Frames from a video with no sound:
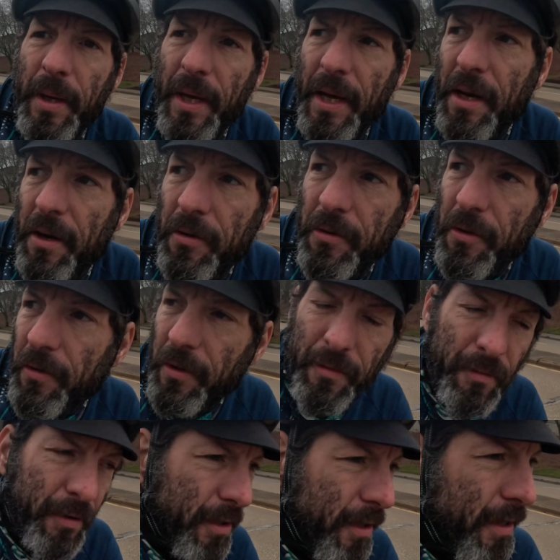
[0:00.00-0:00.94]
Piano
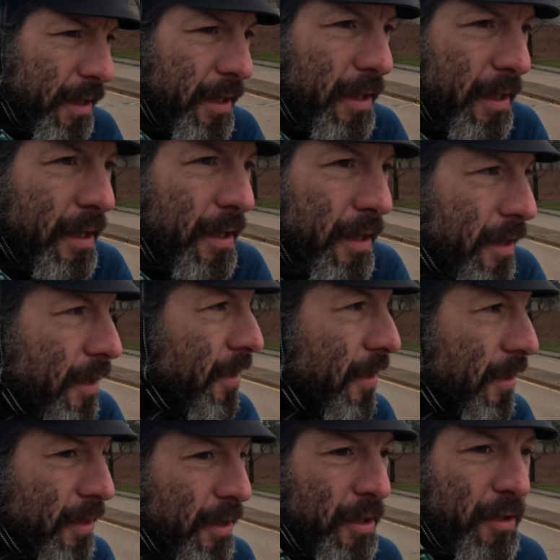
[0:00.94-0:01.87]
delivery,
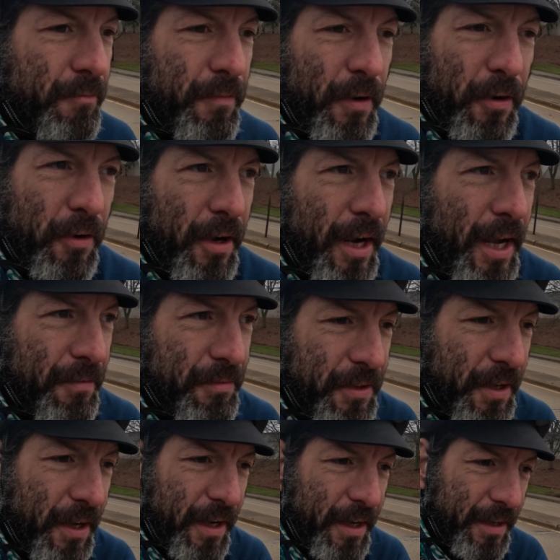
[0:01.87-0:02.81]

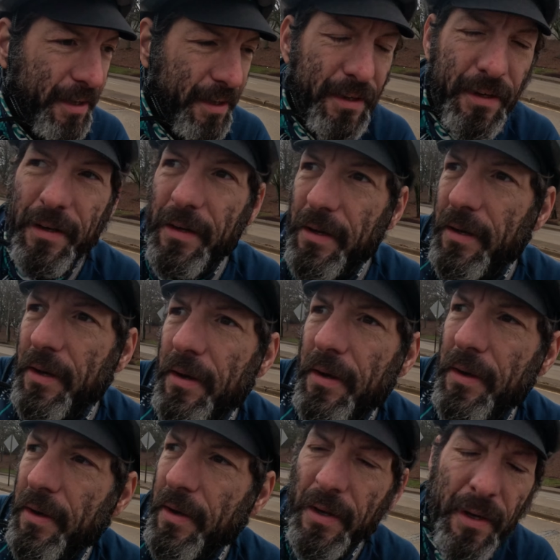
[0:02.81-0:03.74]
photographs done.
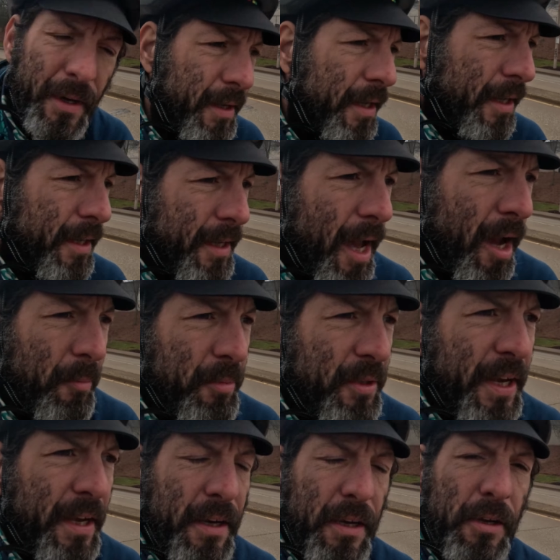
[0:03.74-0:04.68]
Now
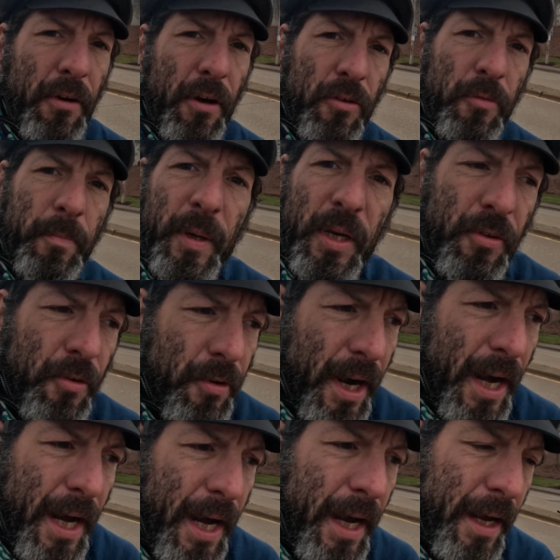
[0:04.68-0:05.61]
I'm taking a U S B
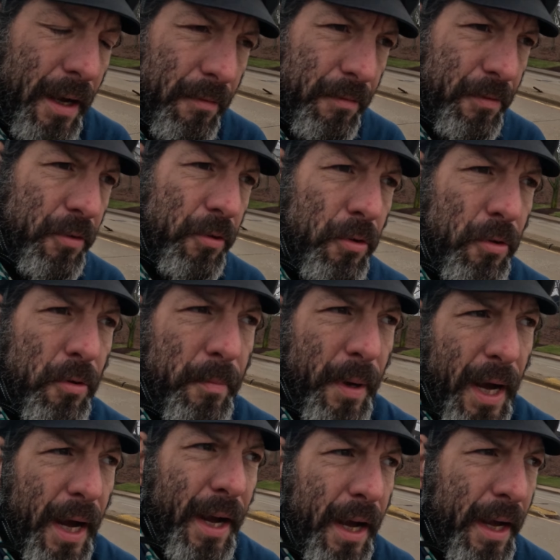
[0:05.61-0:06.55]
drive to
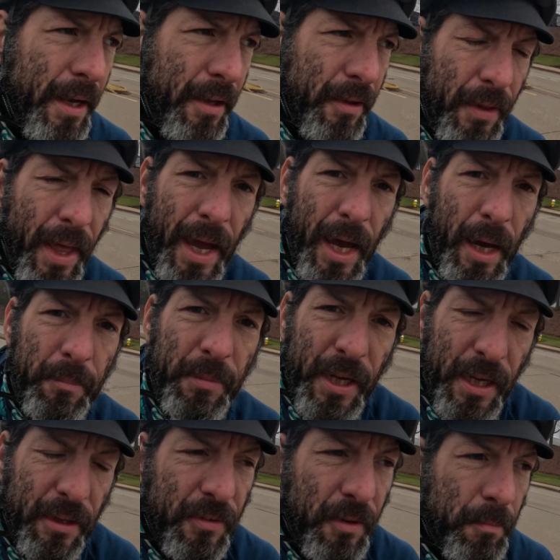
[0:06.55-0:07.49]
my
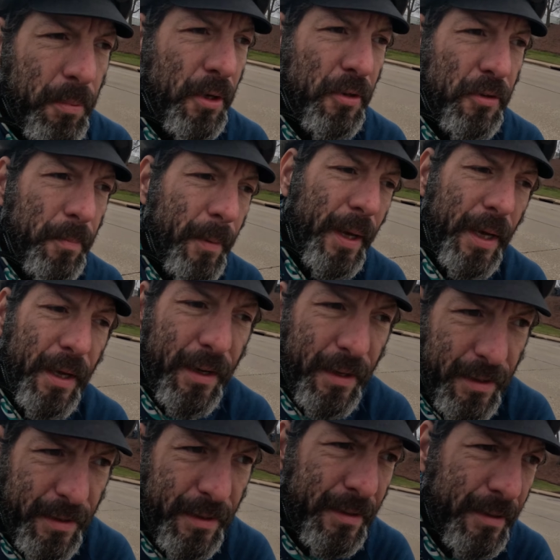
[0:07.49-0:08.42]
lab to get some prints made.